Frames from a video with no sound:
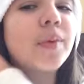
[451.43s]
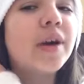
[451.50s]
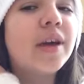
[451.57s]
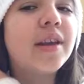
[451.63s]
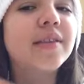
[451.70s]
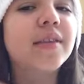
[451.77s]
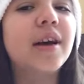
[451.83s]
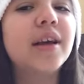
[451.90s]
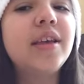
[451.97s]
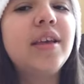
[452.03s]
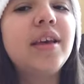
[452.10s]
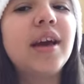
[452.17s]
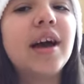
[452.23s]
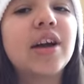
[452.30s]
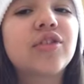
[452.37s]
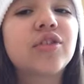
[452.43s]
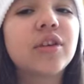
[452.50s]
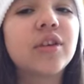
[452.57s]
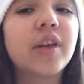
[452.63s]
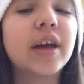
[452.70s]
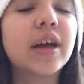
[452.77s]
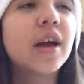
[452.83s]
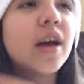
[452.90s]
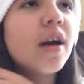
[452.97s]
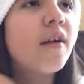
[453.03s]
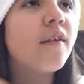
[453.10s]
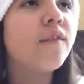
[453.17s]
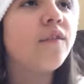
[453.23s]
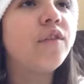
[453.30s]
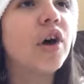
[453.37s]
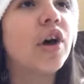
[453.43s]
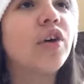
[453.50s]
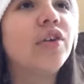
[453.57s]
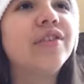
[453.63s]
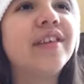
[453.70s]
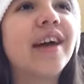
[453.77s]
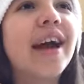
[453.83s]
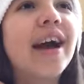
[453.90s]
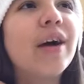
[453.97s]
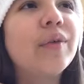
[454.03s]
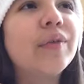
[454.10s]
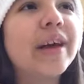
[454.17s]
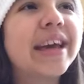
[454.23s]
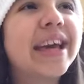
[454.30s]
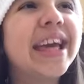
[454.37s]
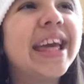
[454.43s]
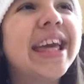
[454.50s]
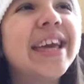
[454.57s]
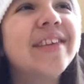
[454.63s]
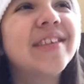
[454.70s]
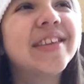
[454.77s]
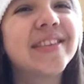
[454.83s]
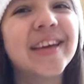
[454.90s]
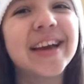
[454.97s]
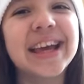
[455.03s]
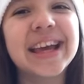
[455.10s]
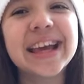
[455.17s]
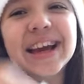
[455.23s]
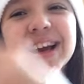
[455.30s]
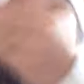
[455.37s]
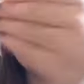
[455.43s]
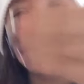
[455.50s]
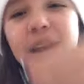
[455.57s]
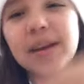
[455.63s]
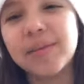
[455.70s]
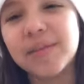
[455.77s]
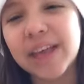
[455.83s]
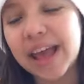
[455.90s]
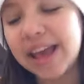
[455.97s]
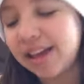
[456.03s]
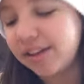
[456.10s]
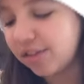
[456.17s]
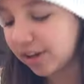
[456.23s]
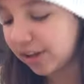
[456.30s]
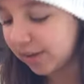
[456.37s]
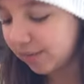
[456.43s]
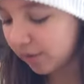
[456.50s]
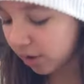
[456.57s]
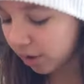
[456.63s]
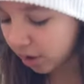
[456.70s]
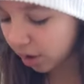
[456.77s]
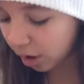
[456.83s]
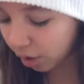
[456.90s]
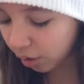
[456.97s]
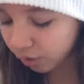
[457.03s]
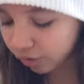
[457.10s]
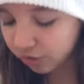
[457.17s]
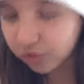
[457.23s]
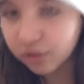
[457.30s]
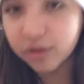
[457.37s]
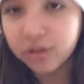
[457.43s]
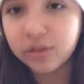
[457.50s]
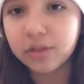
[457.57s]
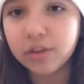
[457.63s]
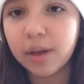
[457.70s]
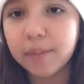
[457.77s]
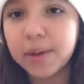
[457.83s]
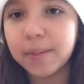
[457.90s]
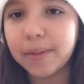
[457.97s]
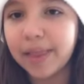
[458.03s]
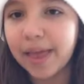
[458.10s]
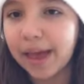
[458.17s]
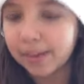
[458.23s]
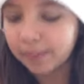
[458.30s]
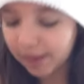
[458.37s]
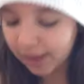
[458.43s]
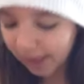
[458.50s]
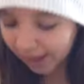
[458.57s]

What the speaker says: When Lucky actually like fell down, like he was like coming out of his cage and he, oh, she's climbing in my lap.